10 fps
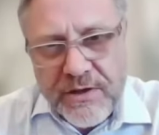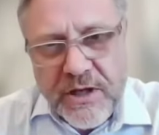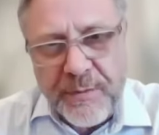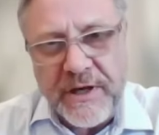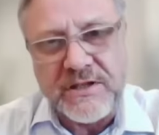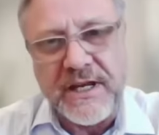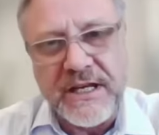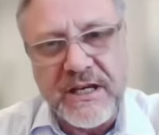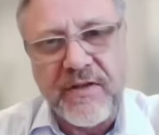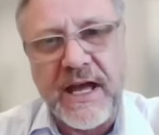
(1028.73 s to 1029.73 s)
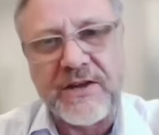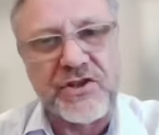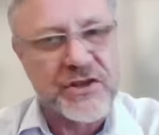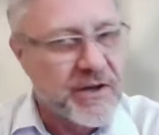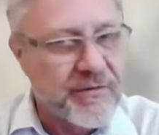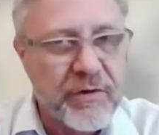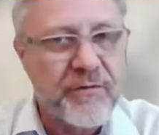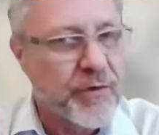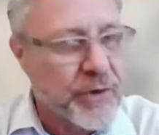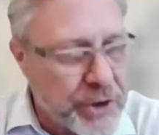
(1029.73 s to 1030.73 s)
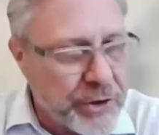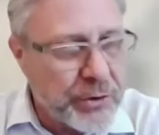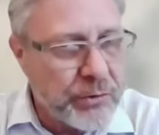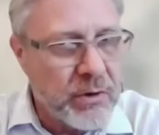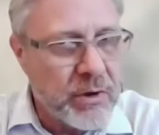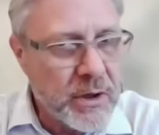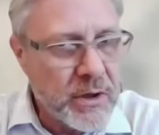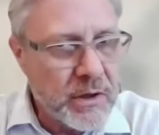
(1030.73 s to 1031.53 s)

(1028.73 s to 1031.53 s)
Is any of that different for you?